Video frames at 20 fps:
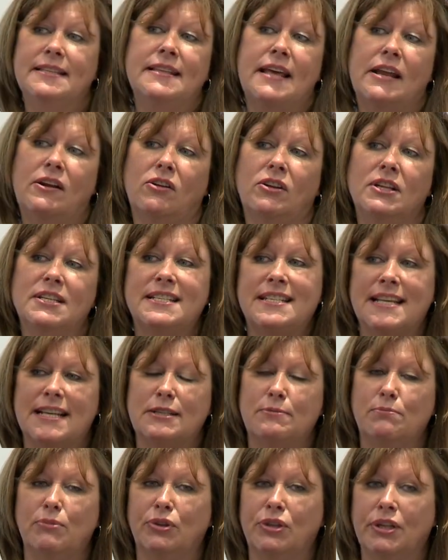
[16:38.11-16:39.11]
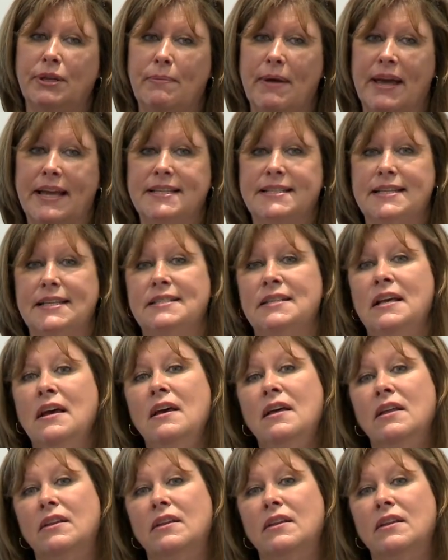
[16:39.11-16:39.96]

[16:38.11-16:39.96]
and then on a 6-monthly basis